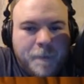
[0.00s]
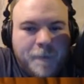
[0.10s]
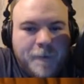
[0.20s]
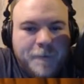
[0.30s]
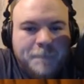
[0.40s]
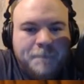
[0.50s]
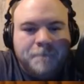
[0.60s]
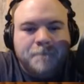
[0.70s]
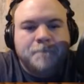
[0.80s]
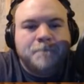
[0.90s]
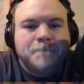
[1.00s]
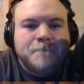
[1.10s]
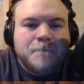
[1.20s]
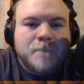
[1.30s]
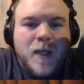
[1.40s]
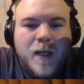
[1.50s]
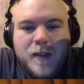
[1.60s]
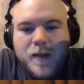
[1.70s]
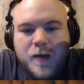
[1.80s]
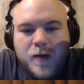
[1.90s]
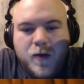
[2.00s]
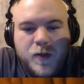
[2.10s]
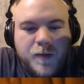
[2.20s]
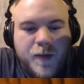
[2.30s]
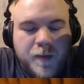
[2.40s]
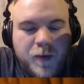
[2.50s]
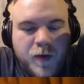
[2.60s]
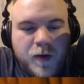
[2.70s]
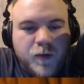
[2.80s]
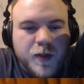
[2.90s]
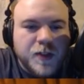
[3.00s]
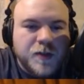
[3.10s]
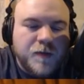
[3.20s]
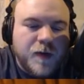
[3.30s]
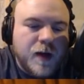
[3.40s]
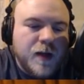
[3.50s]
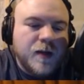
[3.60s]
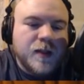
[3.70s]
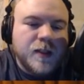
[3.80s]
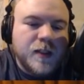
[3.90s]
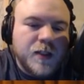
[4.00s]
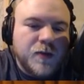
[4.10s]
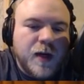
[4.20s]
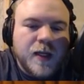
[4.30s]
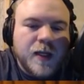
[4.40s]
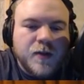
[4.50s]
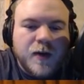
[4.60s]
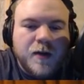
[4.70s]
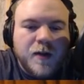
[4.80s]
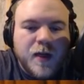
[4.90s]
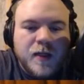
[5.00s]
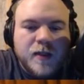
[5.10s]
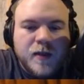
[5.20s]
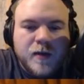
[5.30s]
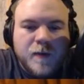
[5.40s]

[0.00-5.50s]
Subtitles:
Yep. And it's, of course, the baby one, which is fine. Decidueye gets around that.